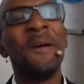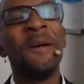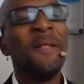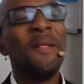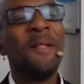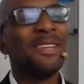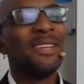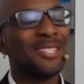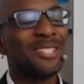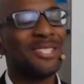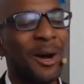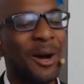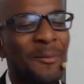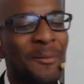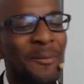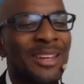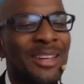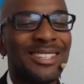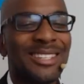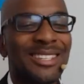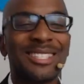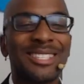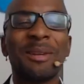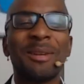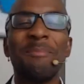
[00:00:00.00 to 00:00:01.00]
So
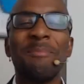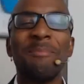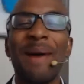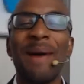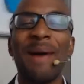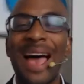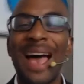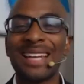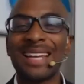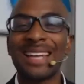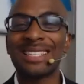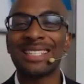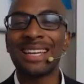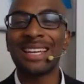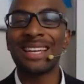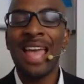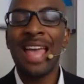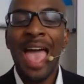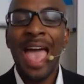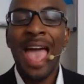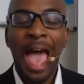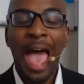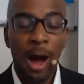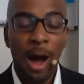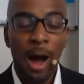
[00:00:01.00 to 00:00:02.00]
just imagine
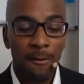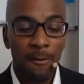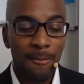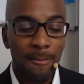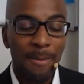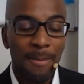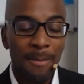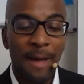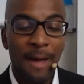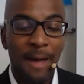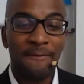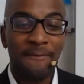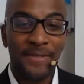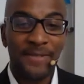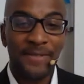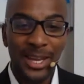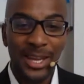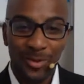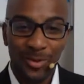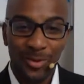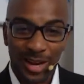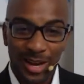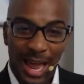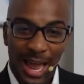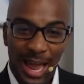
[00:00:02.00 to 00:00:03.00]
how my feet
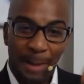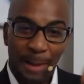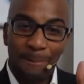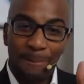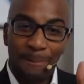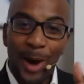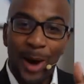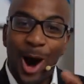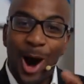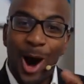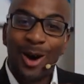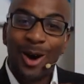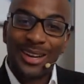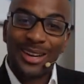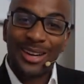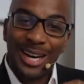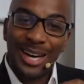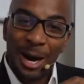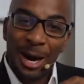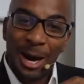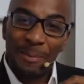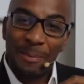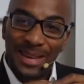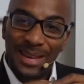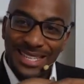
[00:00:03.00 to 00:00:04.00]
were like balled
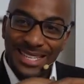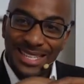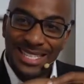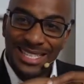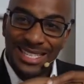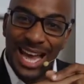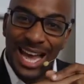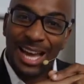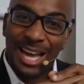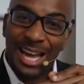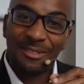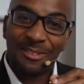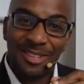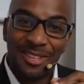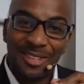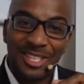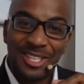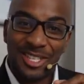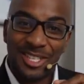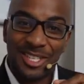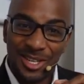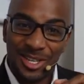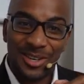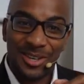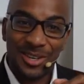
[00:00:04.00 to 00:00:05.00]
up inside of this
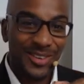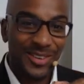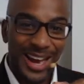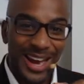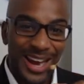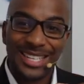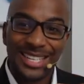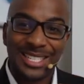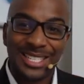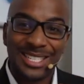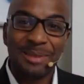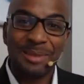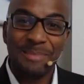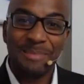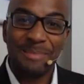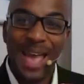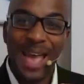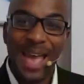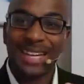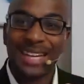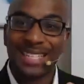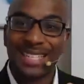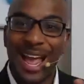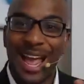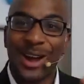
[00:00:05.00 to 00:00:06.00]
shoe, right? Just
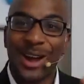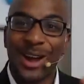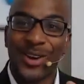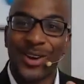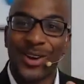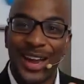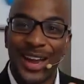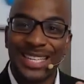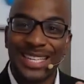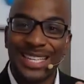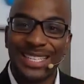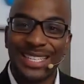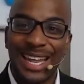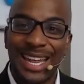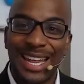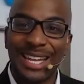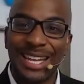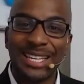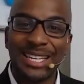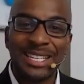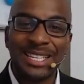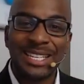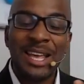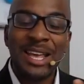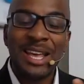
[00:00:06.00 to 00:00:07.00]
imagine how crazy that
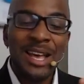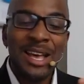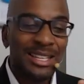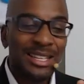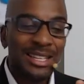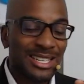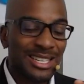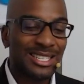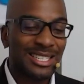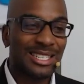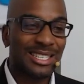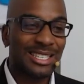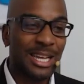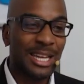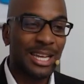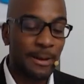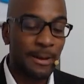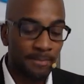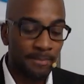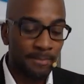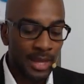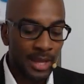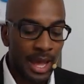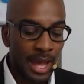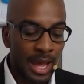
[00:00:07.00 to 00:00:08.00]
is to see.
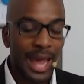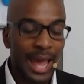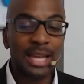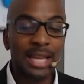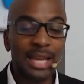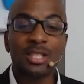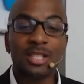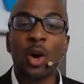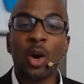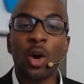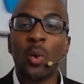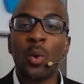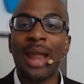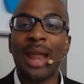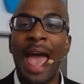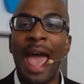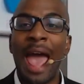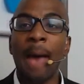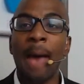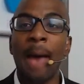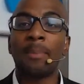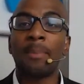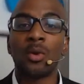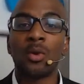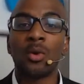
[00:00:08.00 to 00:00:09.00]
And so what
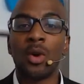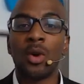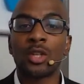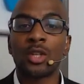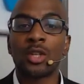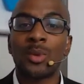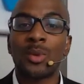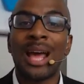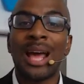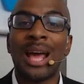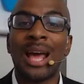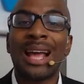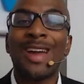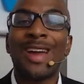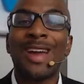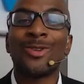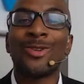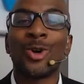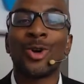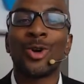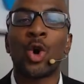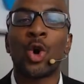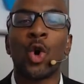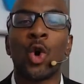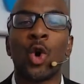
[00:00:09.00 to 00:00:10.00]
happened was when I got on
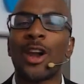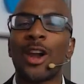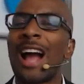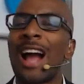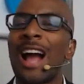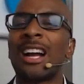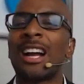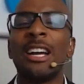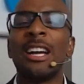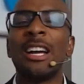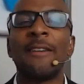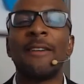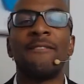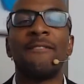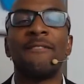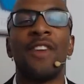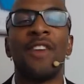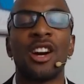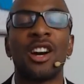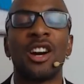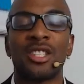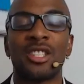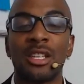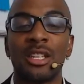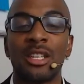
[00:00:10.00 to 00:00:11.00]
the court, I couldn't
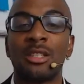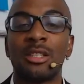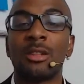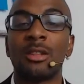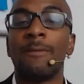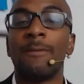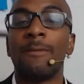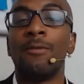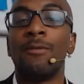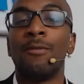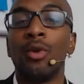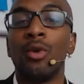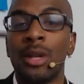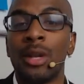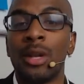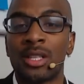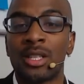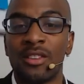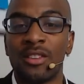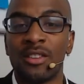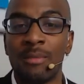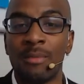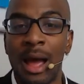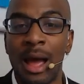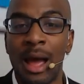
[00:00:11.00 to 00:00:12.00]
function to the fullness
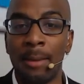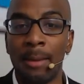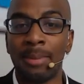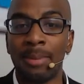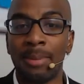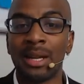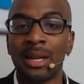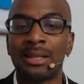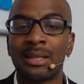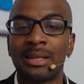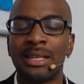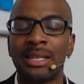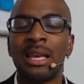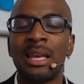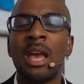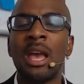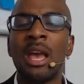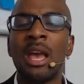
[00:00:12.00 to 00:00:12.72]
of my ability.